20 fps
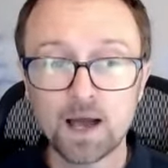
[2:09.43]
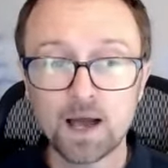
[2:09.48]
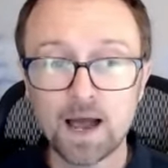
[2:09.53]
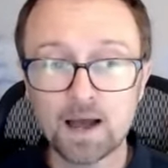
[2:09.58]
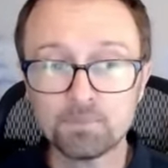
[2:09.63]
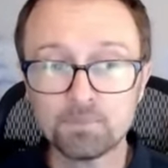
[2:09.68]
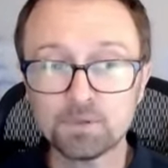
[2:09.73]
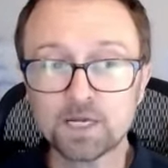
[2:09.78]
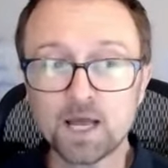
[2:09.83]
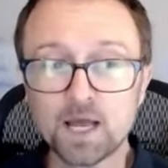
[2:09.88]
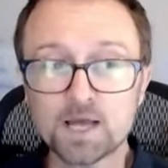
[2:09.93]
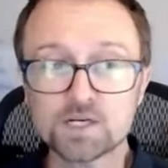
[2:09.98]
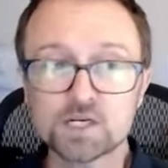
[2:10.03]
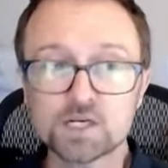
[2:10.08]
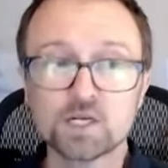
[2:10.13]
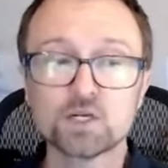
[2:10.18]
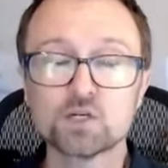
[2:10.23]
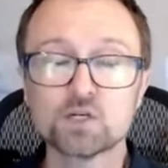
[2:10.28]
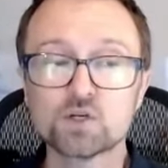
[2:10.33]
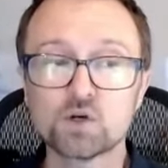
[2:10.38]

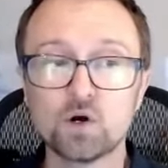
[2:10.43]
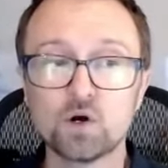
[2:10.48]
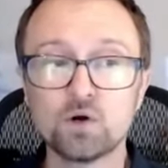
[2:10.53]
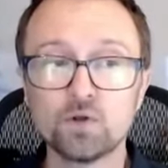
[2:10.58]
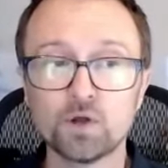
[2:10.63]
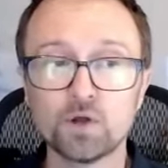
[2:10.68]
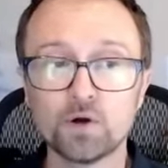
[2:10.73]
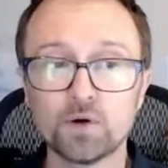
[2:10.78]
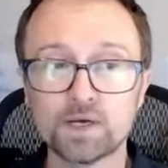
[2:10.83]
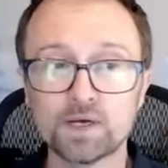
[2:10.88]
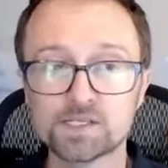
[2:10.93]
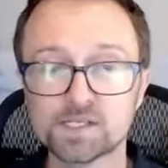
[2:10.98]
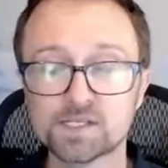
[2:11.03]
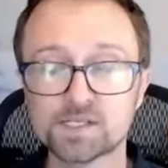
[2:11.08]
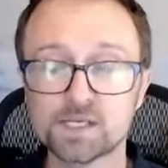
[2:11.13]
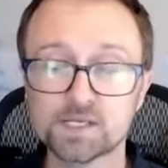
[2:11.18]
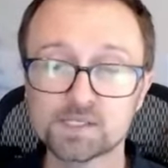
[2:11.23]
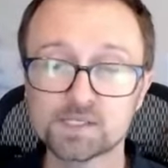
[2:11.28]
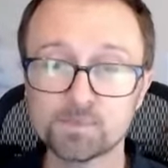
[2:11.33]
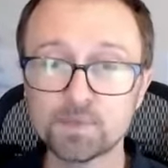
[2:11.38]
Application control, though, as I
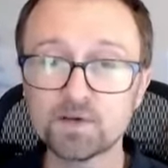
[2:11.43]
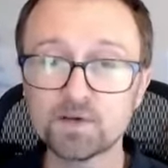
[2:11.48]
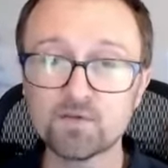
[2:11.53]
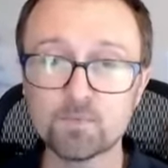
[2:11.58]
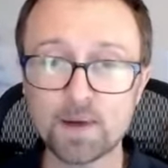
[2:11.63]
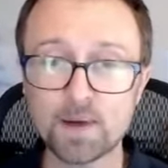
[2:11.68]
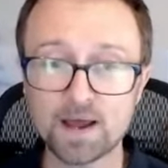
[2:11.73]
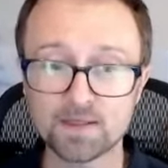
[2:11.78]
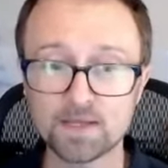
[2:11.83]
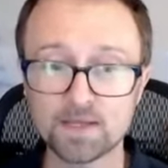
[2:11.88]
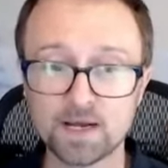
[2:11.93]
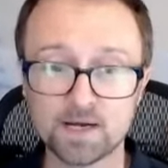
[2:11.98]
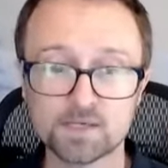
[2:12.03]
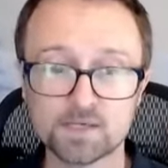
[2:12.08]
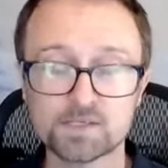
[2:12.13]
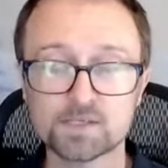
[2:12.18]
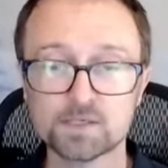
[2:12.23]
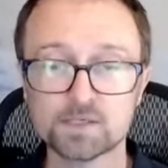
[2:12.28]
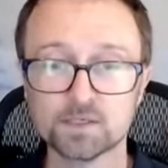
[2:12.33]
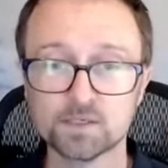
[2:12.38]
said, is a bit of a pain in the
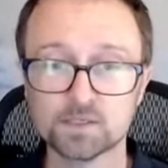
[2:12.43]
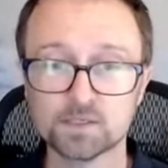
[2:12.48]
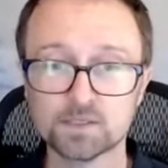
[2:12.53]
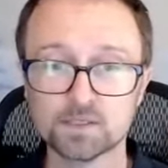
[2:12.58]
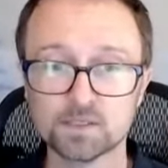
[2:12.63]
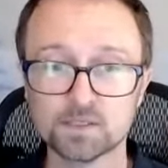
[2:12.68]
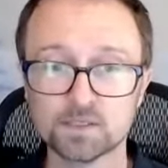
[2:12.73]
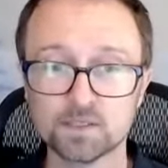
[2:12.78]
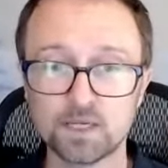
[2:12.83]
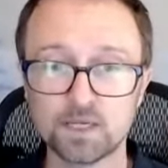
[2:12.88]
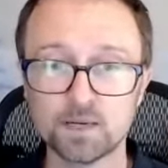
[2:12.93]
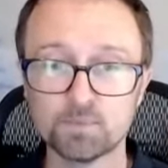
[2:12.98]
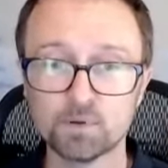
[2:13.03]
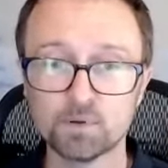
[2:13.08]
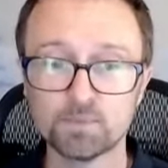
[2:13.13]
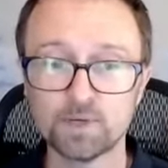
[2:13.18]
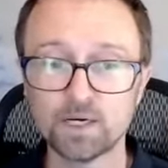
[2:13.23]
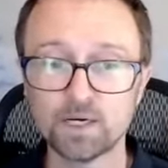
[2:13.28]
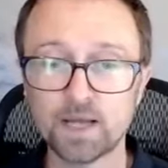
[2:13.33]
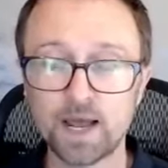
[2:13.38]
ass to
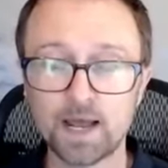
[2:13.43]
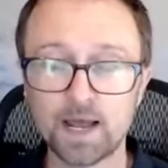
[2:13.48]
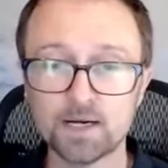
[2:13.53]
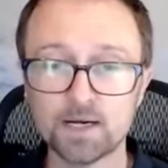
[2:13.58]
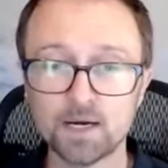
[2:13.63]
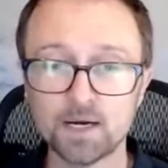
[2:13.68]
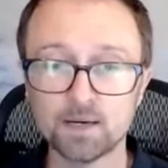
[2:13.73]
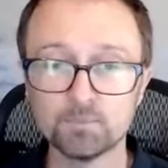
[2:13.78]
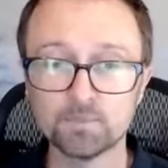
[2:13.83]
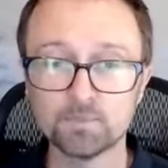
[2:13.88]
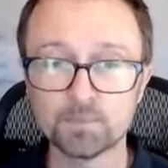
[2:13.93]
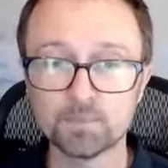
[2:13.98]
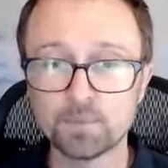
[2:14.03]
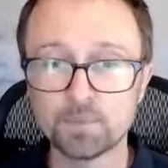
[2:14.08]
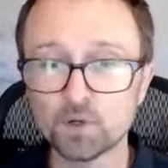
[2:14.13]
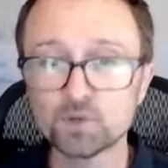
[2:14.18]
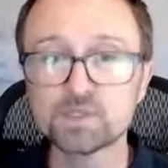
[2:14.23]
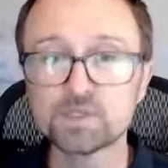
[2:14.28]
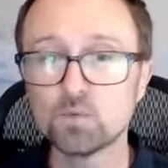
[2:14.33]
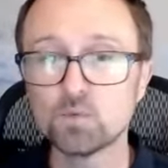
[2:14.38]
implement. And the
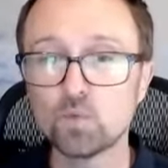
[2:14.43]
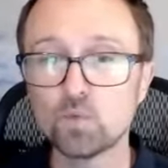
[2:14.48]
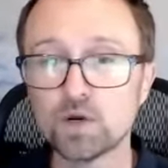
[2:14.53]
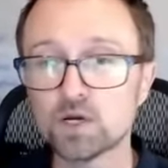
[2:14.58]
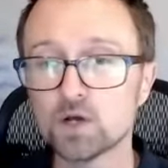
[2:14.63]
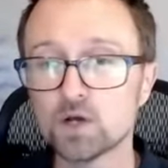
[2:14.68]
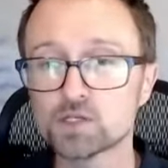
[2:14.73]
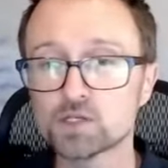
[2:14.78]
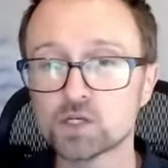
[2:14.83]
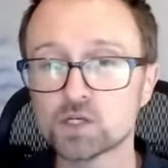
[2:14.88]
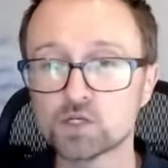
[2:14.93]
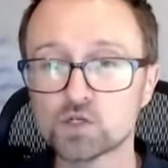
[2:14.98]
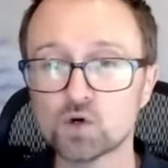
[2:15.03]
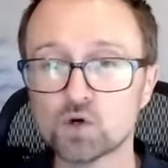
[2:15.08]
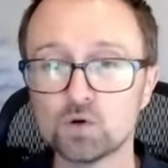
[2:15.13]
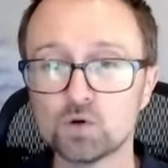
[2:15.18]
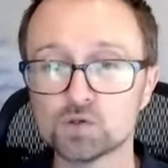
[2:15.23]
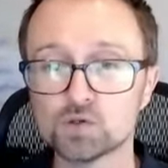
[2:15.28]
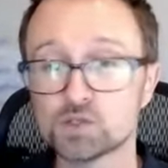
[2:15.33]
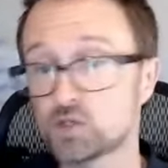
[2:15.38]
built-in Windows
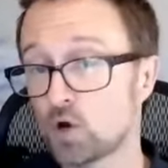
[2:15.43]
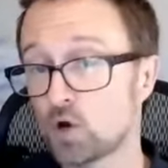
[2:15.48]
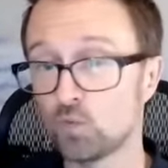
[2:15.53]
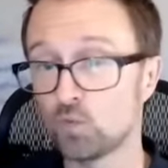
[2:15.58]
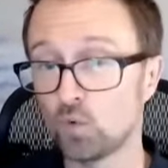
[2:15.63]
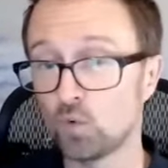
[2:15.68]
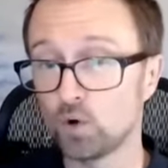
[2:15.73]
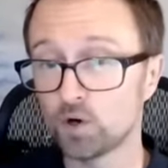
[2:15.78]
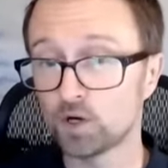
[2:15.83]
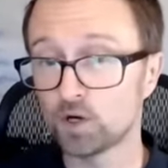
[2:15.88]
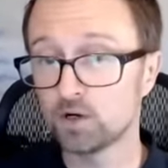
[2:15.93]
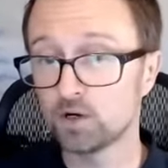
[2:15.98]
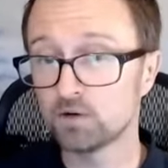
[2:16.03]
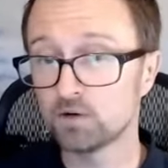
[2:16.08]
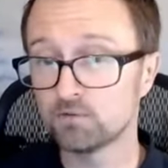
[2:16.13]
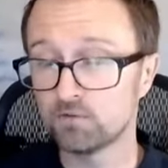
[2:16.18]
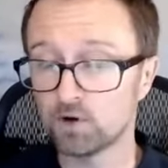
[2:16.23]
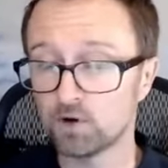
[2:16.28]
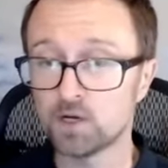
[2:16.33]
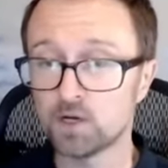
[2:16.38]
controls don't work
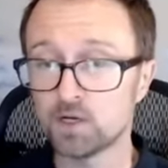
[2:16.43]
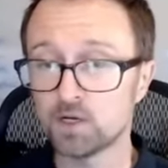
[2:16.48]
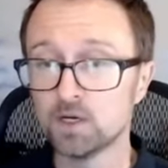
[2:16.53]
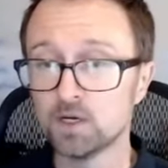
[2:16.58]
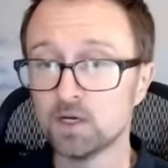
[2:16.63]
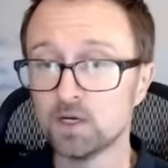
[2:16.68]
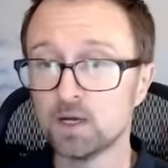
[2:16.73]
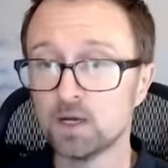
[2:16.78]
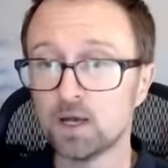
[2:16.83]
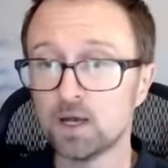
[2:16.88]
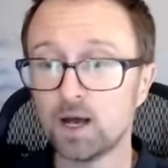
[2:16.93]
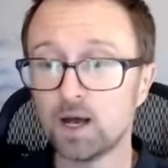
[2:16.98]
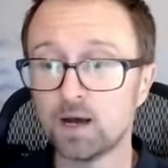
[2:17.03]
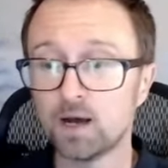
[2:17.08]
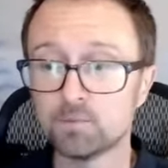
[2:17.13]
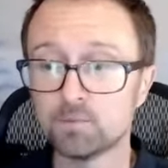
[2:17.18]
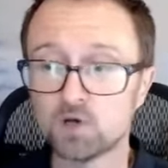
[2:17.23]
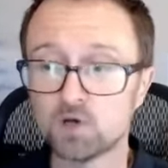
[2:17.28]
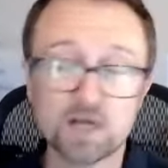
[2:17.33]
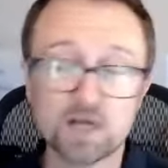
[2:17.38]
very
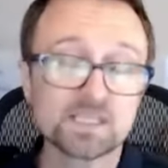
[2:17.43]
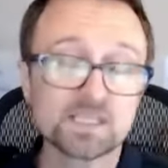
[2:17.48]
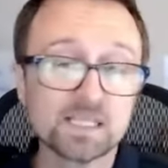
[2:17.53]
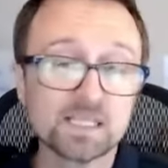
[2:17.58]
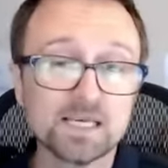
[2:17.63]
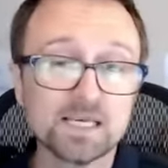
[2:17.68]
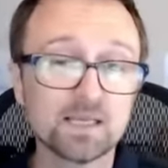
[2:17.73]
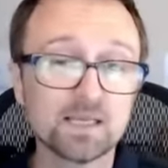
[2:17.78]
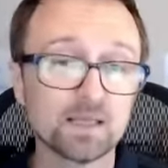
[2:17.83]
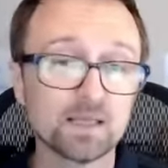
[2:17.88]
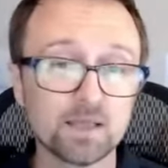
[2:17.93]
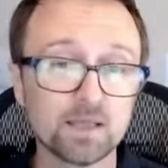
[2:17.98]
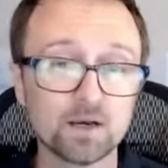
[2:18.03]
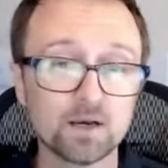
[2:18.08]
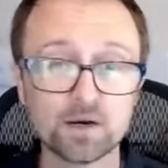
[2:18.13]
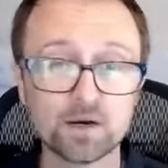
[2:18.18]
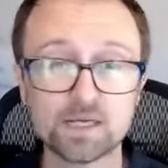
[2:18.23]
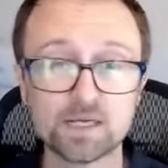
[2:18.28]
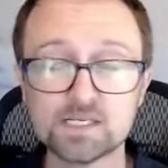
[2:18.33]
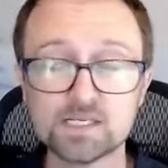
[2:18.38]
nicely. They're
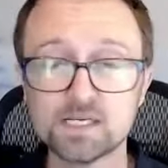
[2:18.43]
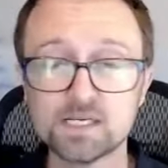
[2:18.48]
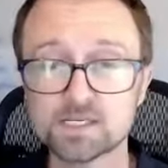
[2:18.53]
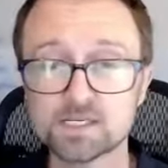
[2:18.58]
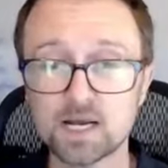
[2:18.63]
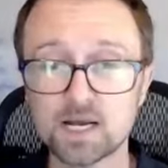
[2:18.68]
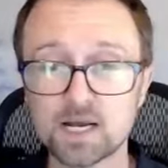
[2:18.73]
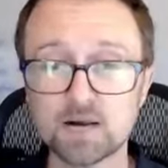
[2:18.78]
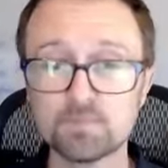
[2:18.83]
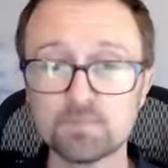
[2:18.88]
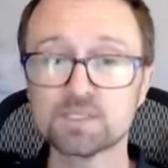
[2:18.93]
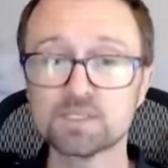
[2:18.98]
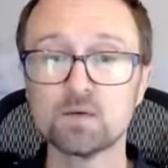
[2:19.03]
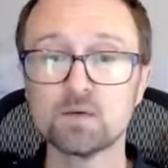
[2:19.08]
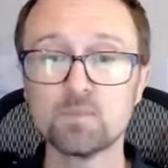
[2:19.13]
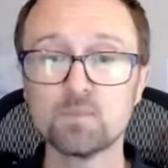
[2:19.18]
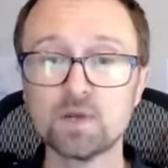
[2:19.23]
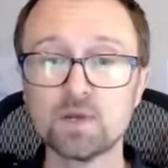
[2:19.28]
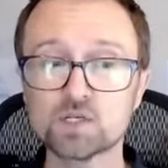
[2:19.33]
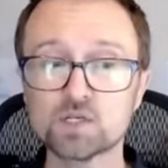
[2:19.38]
not easy to set up as an
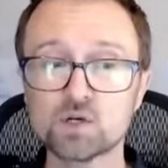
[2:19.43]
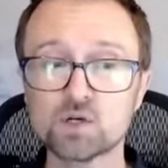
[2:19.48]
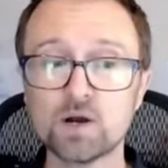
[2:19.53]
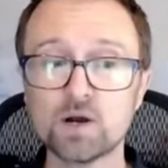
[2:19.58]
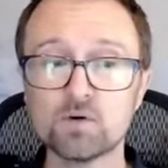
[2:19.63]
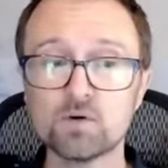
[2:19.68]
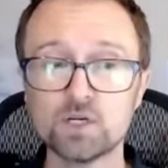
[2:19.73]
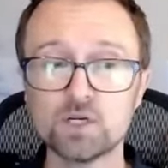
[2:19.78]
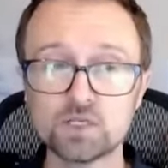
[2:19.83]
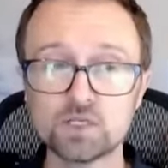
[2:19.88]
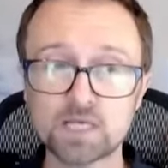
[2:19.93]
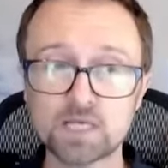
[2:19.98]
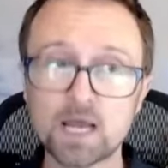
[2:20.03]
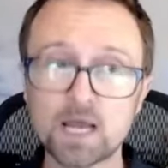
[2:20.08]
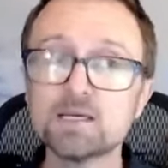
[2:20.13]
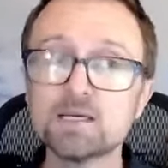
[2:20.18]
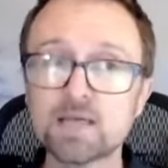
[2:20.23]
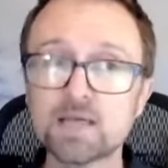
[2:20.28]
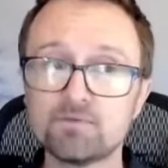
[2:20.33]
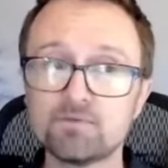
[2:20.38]
administrator, and you
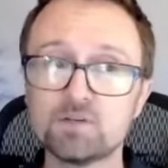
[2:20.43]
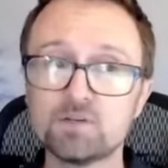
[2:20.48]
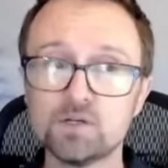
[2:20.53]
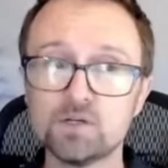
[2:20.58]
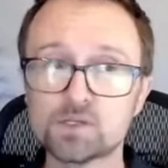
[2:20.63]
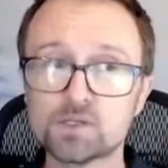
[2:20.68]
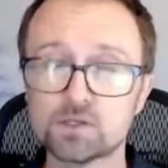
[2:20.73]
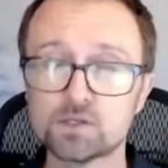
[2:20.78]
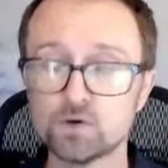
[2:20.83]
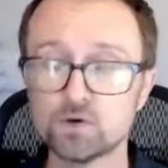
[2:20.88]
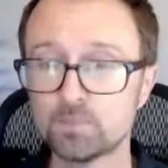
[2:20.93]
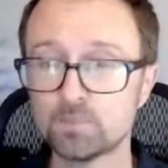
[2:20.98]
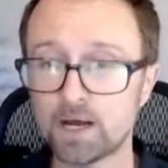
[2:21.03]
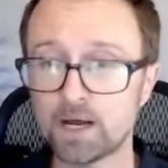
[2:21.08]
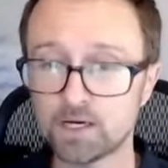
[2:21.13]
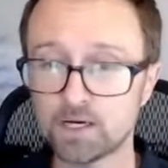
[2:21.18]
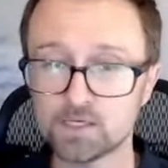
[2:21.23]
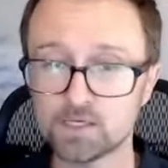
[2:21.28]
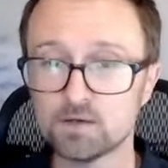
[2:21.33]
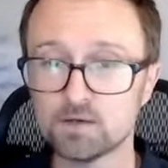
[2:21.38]
tend to have to use
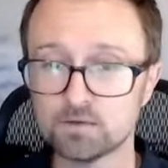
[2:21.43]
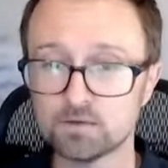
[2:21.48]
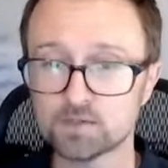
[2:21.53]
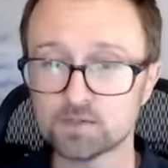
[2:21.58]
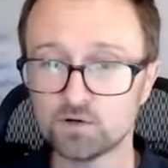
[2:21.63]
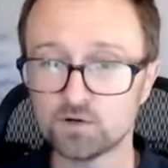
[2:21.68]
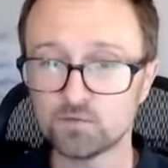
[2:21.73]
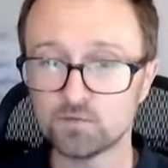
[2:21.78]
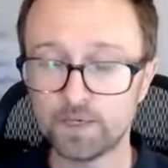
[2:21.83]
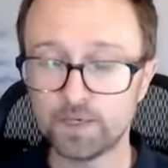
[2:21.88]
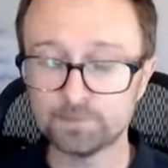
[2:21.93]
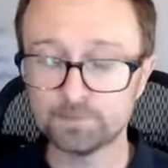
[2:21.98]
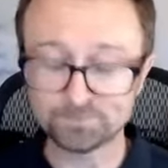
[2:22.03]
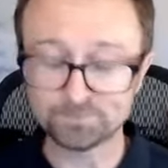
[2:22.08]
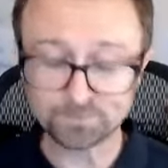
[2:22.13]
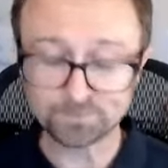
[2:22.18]
third-party software.